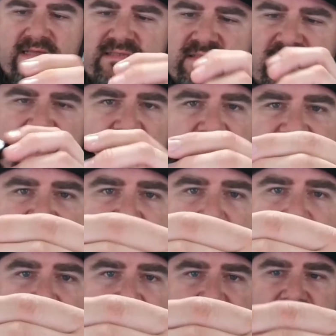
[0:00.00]
is a
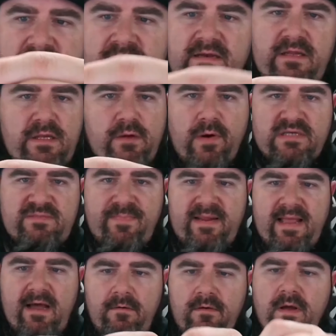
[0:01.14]
HDMI in, USB
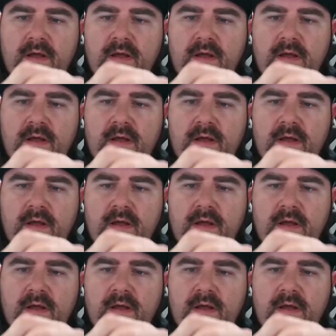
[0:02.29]
out.